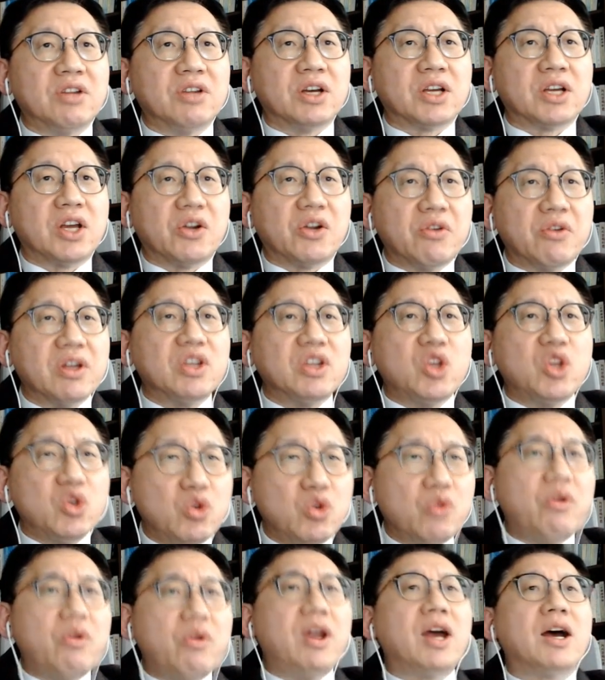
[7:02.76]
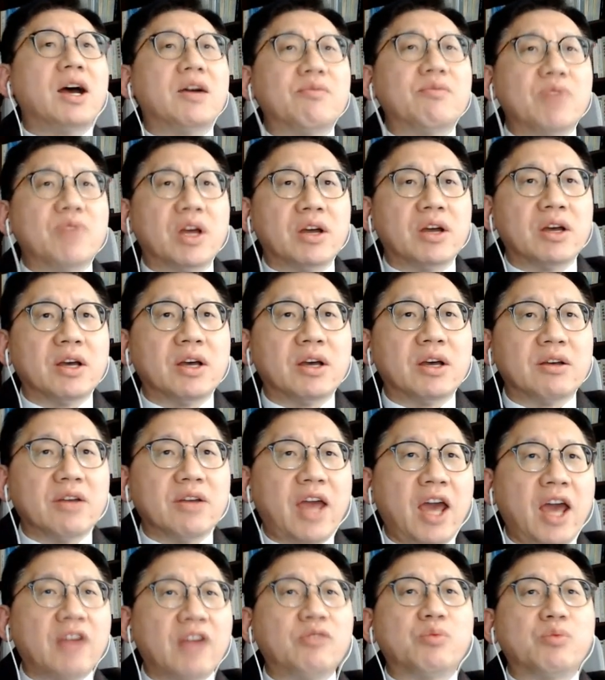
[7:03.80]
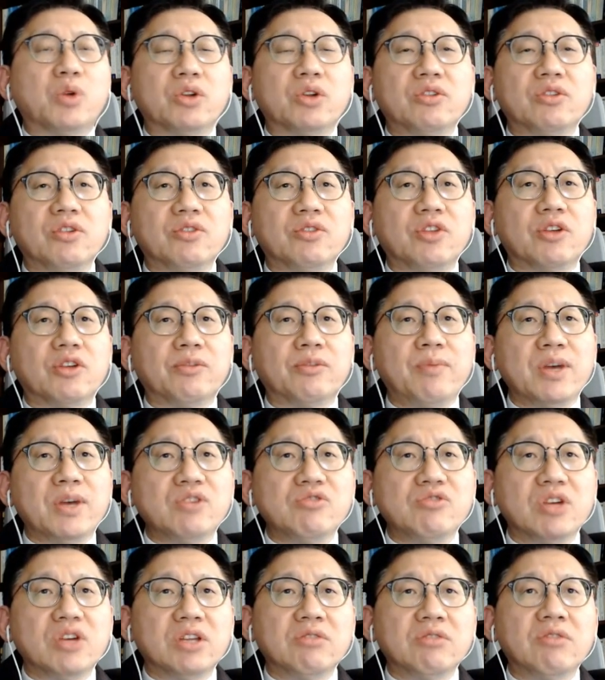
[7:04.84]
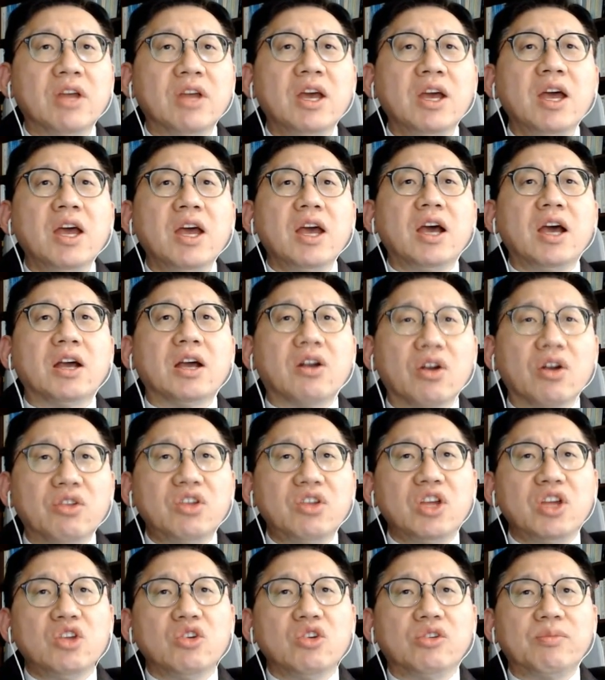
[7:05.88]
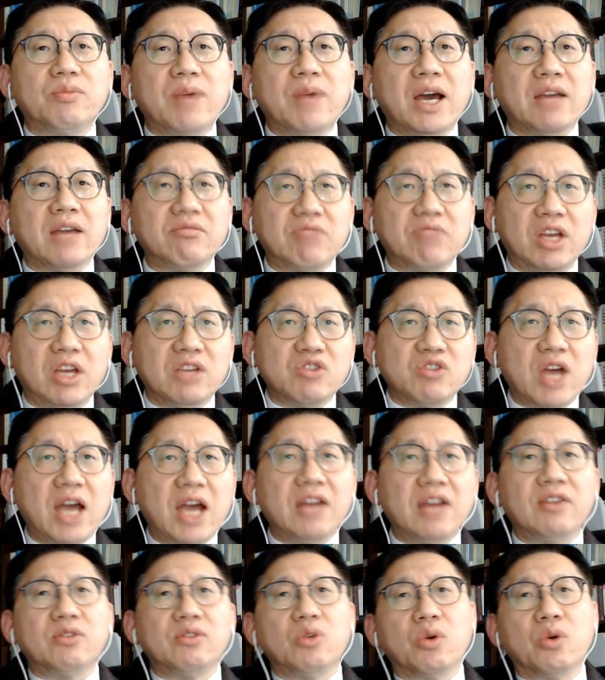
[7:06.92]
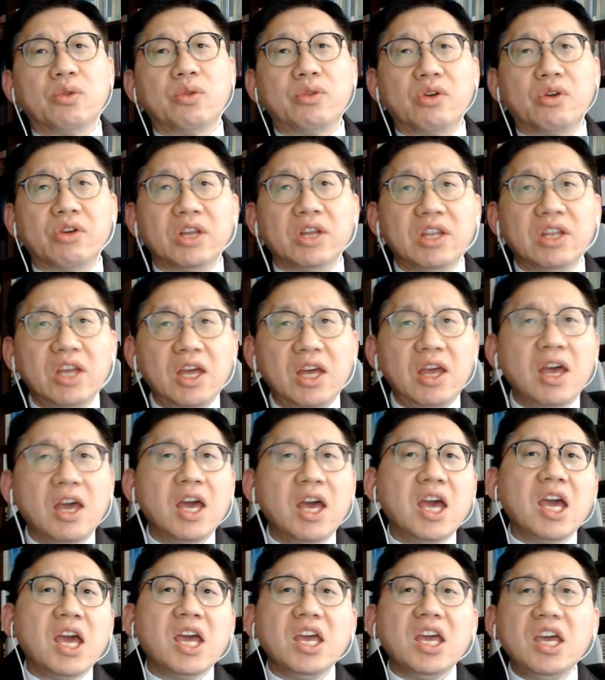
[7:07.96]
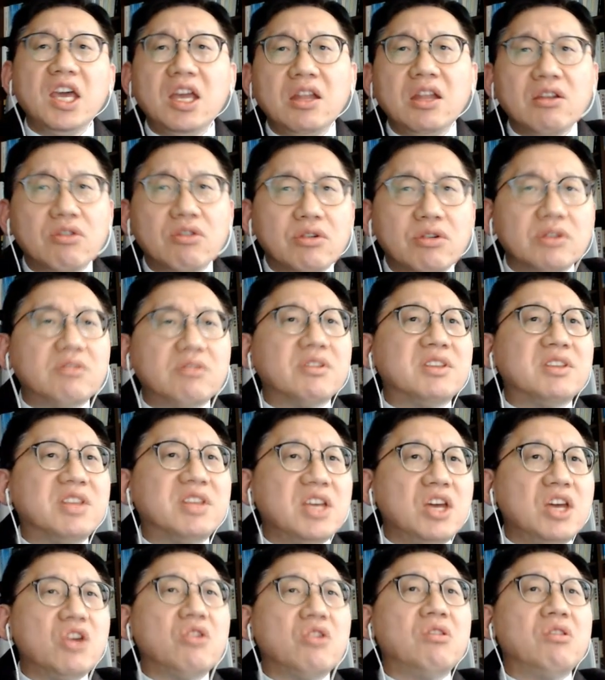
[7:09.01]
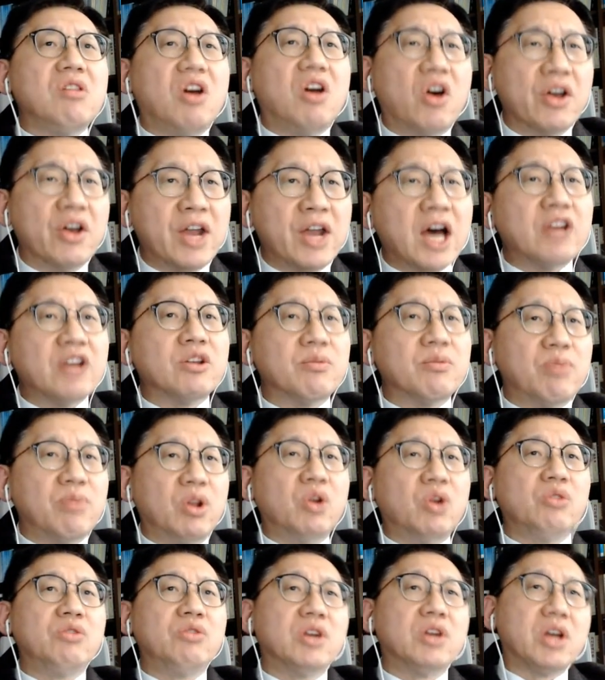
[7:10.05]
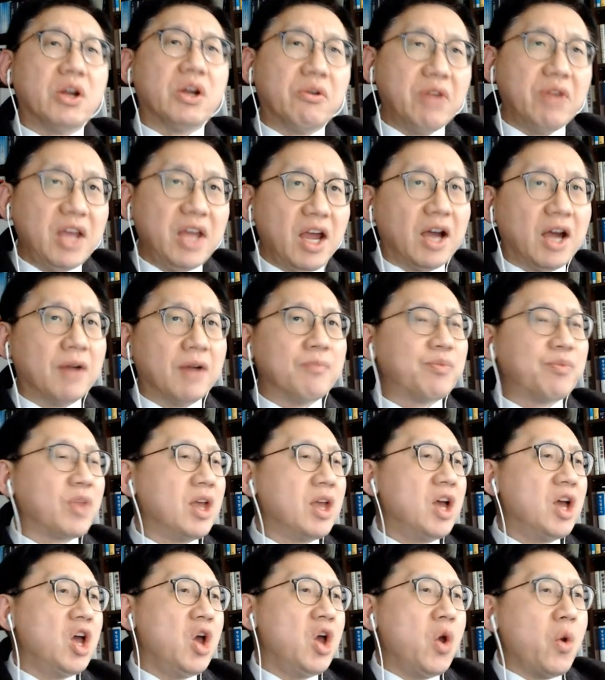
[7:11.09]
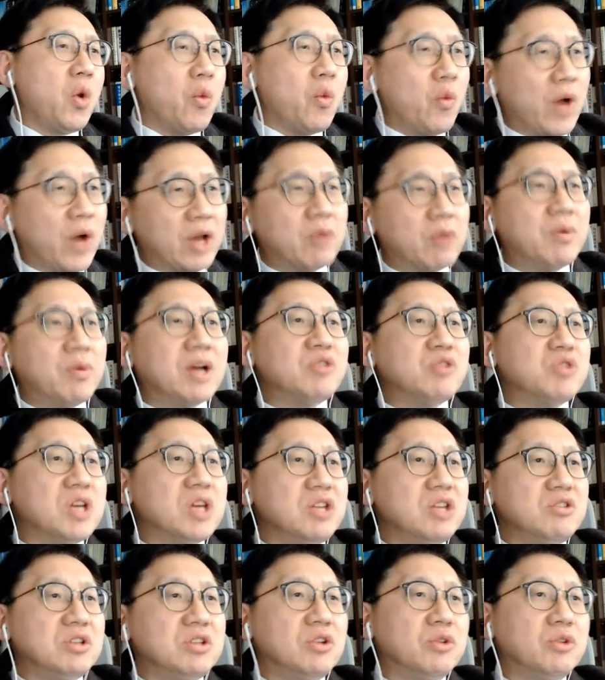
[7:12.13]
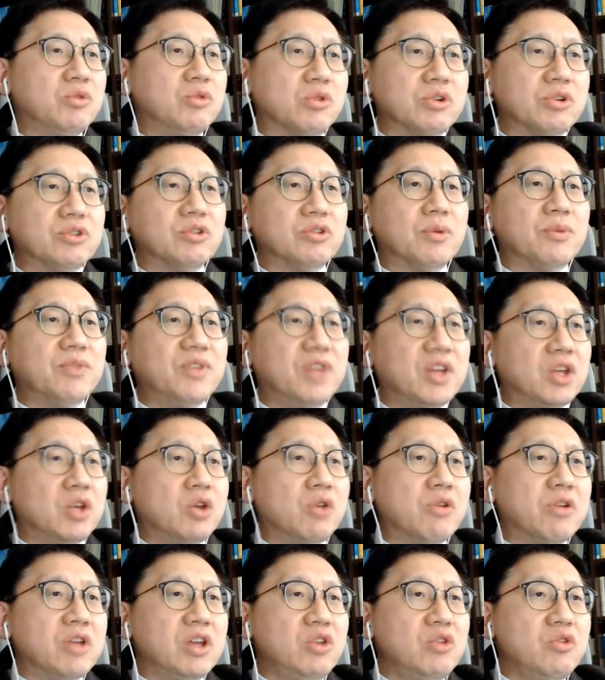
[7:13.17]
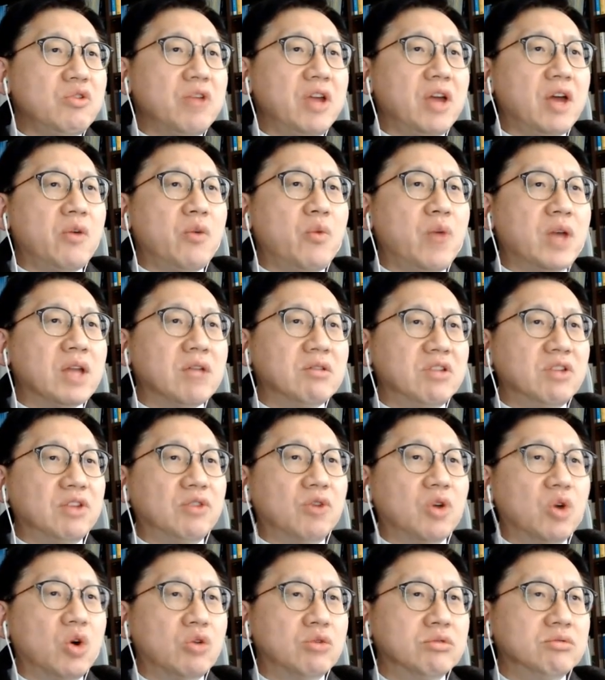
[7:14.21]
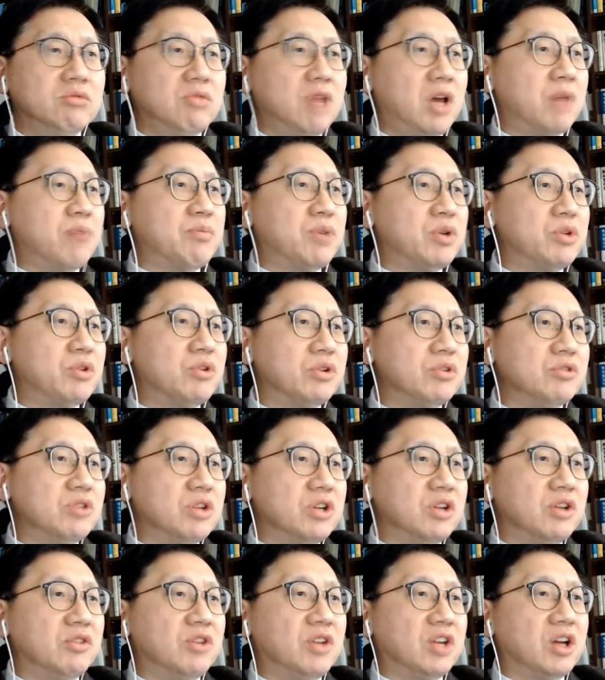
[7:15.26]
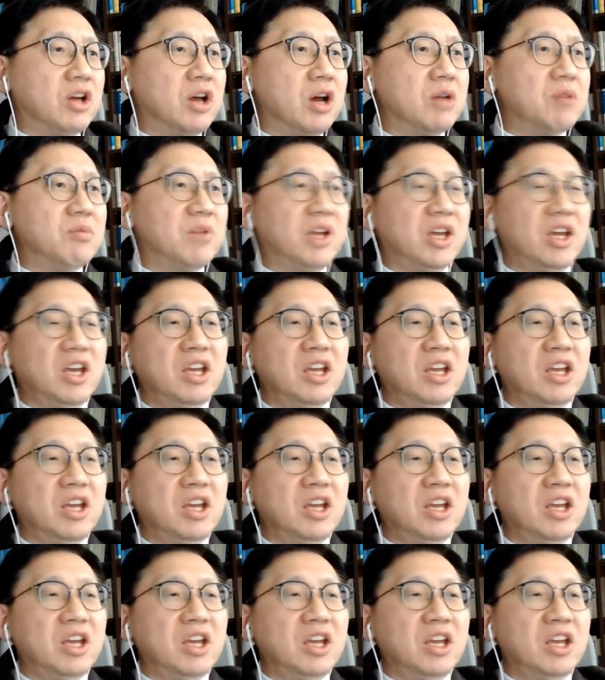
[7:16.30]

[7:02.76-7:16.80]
current urea export suspension continues by the Chinese authority, it could deal another blow to Korea. What about changing the source of securing urea when its own production is economically